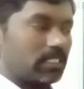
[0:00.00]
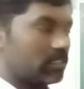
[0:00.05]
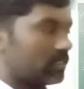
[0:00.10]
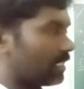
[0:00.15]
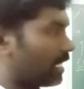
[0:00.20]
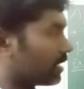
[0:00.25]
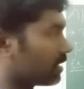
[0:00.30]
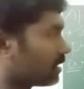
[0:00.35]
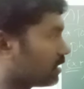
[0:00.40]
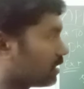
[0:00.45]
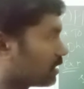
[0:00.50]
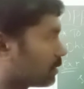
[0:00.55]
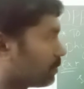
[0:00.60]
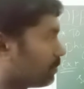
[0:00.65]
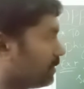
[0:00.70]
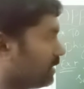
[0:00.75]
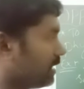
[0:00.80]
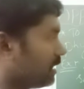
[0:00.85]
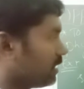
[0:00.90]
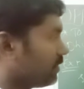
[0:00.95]
that
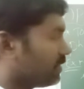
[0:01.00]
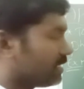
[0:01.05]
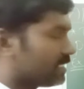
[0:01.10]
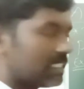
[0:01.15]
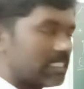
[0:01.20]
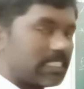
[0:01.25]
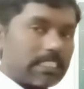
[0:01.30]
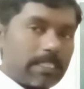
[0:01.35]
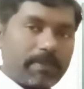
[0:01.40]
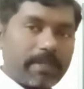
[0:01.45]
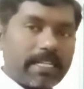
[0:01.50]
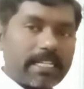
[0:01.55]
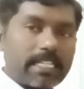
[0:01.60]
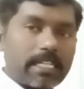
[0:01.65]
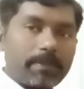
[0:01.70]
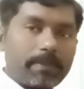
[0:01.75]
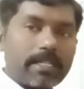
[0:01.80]
speed which is depending